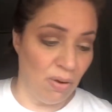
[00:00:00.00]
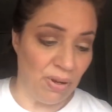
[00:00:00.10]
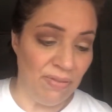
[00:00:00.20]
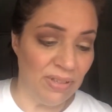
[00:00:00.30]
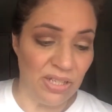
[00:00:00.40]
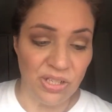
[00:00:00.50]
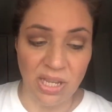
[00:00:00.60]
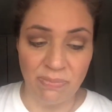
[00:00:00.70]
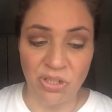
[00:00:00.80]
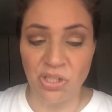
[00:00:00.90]
Or even they just
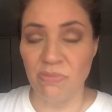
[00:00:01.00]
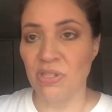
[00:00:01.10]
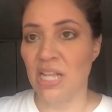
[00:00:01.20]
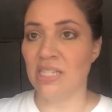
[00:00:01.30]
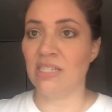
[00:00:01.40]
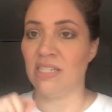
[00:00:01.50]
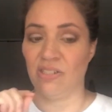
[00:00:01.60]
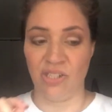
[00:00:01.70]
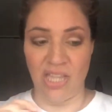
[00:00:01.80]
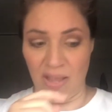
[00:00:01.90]
kept the shimmer that is
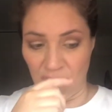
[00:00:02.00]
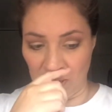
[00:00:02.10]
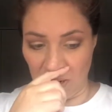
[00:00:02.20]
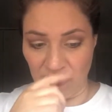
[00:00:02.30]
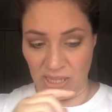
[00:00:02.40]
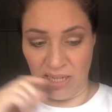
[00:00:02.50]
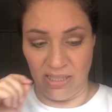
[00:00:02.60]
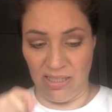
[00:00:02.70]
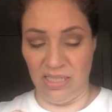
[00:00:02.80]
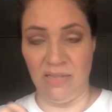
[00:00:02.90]
and just had one that was like a
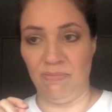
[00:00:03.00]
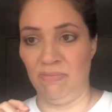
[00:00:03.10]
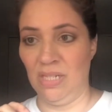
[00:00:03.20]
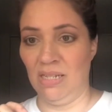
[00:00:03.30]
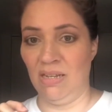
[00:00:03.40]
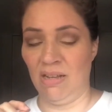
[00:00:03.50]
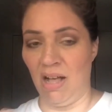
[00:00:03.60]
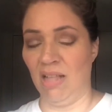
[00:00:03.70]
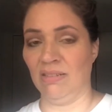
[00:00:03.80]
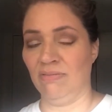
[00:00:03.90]
deep
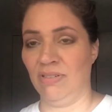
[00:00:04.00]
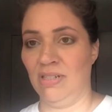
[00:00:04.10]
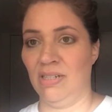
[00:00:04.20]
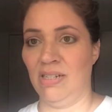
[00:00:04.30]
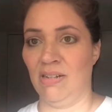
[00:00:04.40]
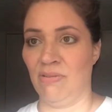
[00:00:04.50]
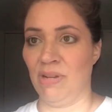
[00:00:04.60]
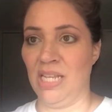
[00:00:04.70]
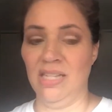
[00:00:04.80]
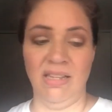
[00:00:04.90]
olive
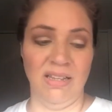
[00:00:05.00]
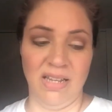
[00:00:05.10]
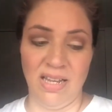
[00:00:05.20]
green